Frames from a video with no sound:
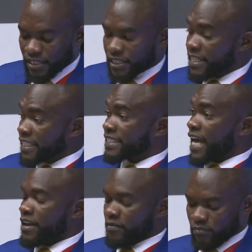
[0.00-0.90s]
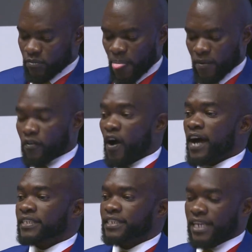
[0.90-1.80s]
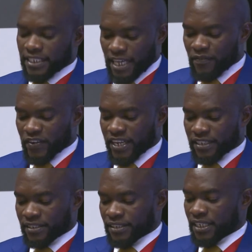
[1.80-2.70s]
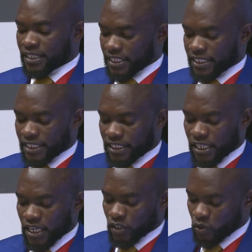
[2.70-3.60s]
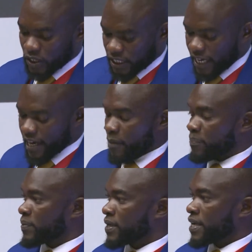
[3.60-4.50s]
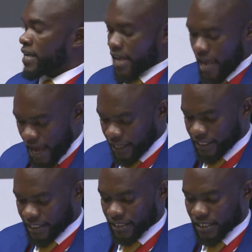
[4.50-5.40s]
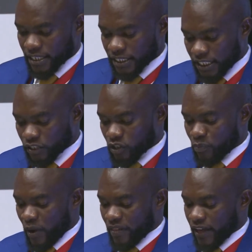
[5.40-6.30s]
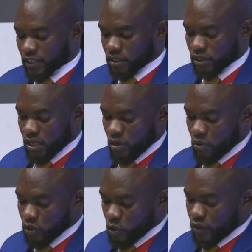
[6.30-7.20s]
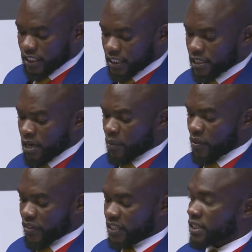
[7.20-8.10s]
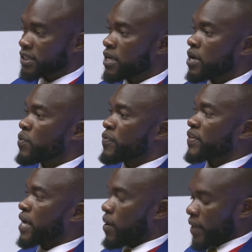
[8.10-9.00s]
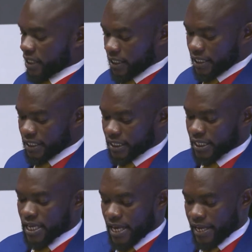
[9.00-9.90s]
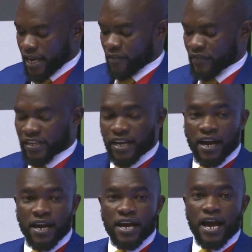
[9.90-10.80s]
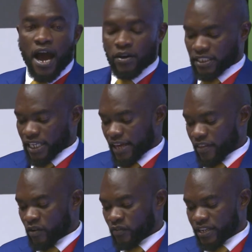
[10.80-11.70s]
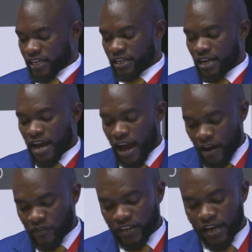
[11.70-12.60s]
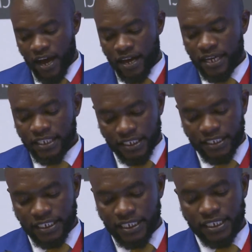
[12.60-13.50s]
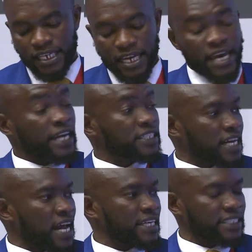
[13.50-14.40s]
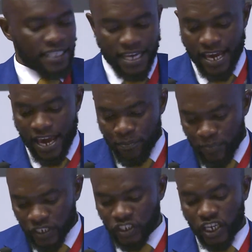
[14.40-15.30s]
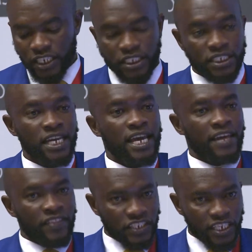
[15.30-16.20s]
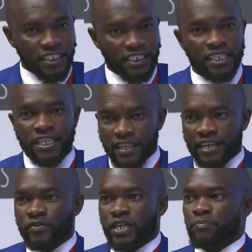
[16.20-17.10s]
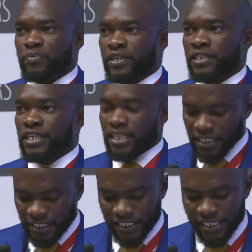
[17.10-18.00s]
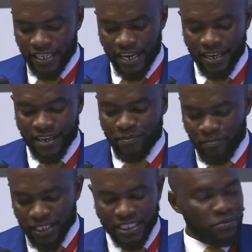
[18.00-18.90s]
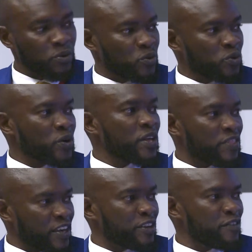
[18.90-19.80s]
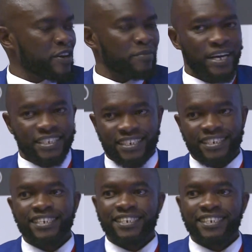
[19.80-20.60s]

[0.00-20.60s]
it is time for us as African cities to stand up and see to the point that we do the sustainable things within our cities in Africa. I would say at the end of the day, Africa cities, let us rise and bring change, and the change that we can bring is here. Merci beaucoup. Thank you very much.